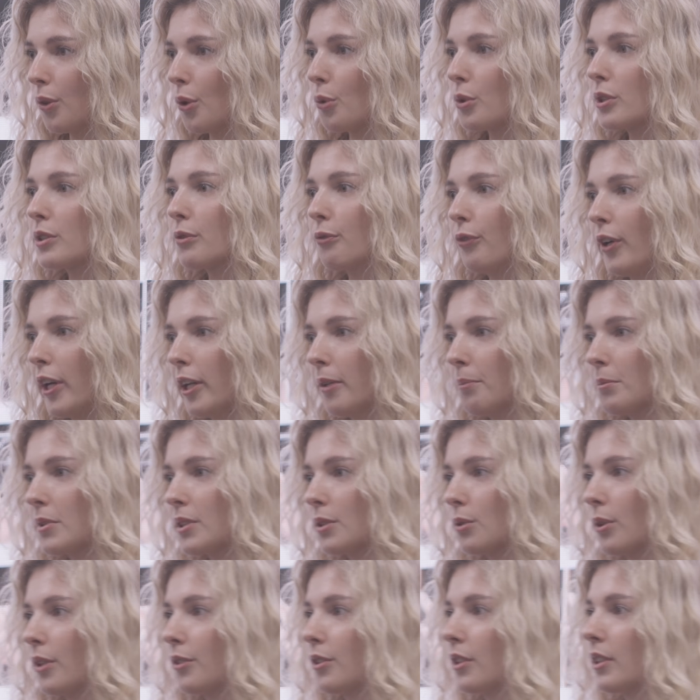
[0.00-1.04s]
those frames
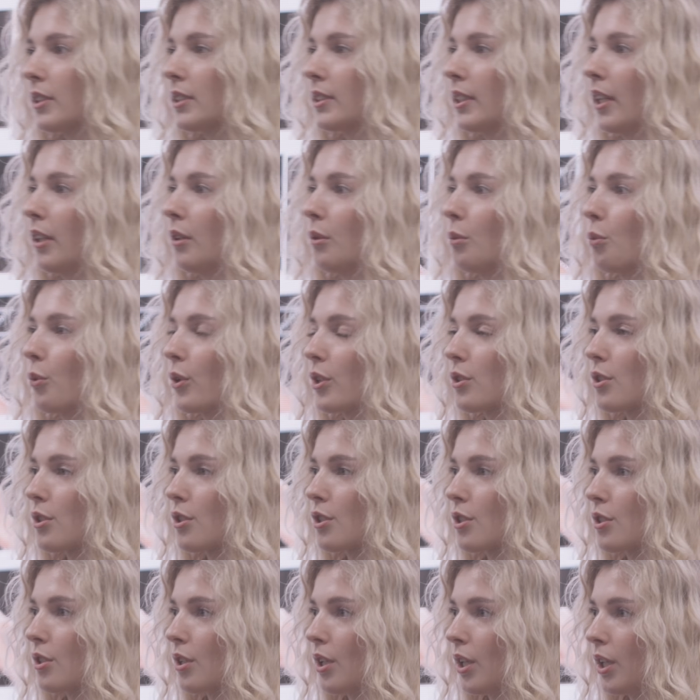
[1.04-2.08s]
to understand
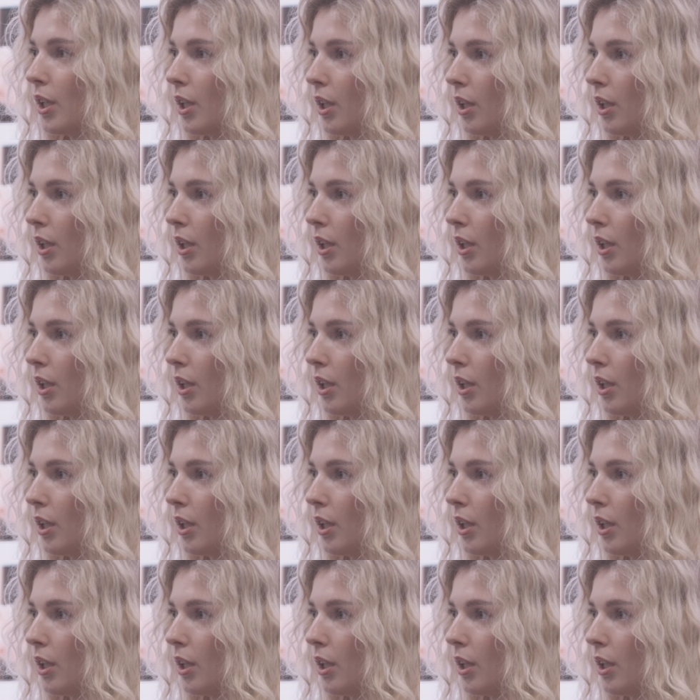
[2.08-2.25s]
which